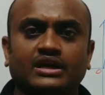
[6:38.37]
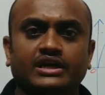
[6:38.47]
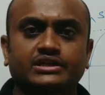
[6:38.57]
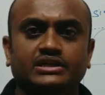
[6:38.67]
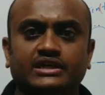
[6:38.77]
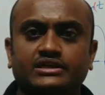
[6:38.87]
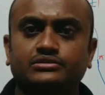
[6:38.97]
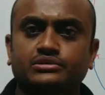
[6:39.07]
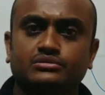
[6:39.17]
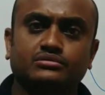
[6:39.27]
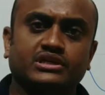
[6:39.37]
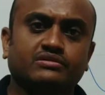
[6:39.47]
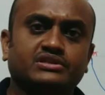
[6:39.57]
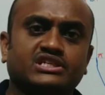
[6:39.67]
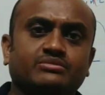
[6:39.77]
I used to
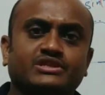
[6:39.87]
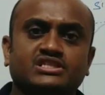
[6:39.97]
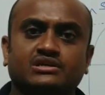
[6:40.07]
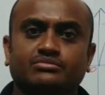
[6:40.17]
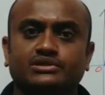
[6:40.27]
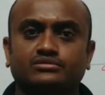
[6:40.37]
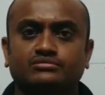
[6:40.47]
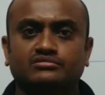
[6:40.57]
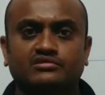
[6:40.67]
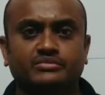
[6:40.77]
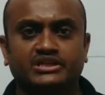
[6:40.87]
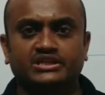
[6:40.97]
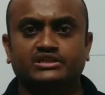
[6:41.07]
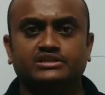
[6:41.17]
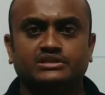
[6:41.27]
give the same example to
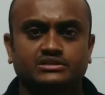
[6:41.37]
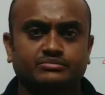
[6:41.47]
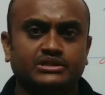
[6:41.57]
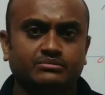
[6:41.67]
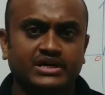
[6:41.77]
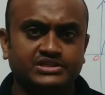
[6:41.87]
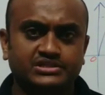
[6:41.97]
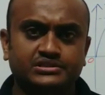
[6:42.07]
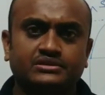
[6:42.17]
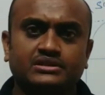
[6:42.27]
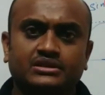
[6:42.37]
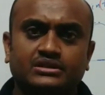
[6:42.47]
many other batches.